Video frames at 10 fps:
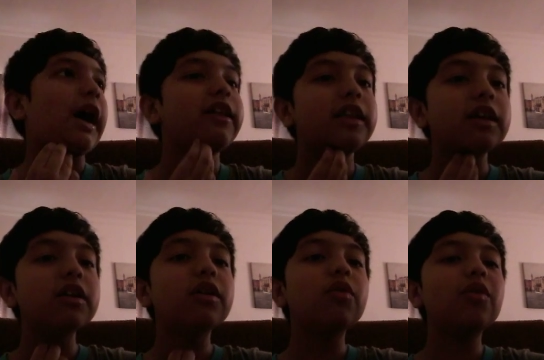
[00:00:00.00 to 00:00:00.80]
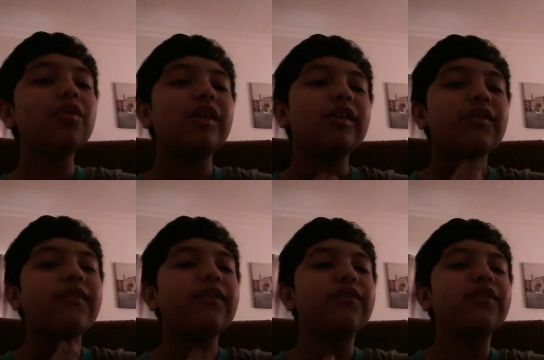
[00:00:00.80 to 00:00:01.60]
I don't know
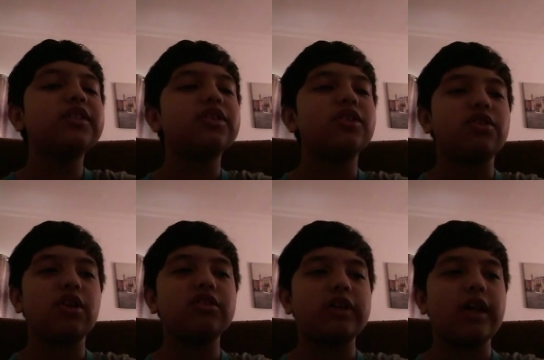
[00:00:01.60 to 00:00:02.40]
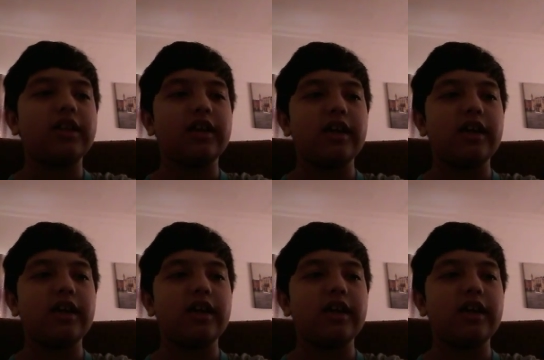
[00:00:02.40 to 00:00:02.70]
which result I'll get.